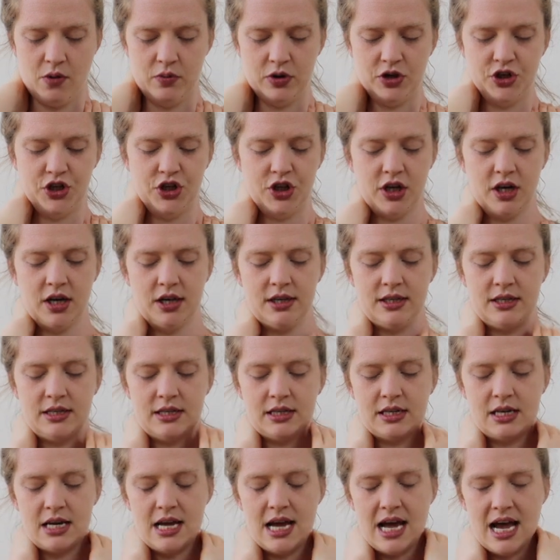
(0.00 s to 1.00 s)
We're
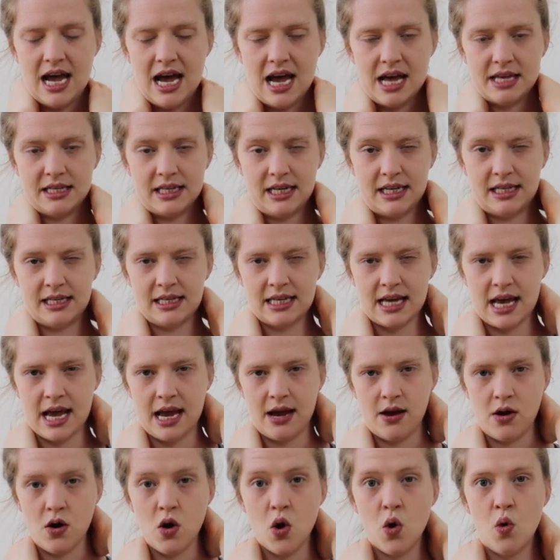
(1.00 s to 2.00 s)
just, as I
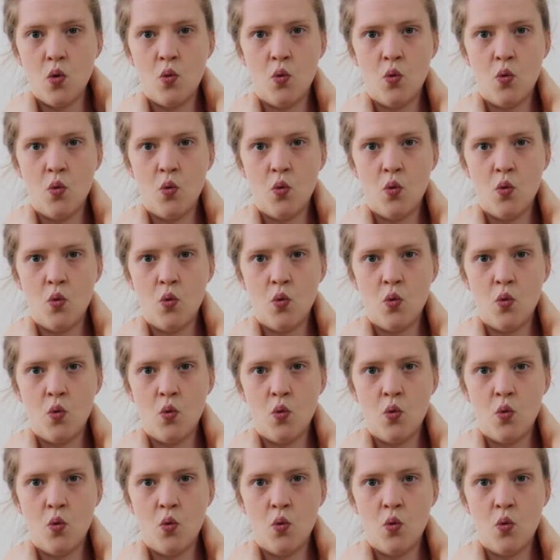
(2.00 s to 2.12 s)
say,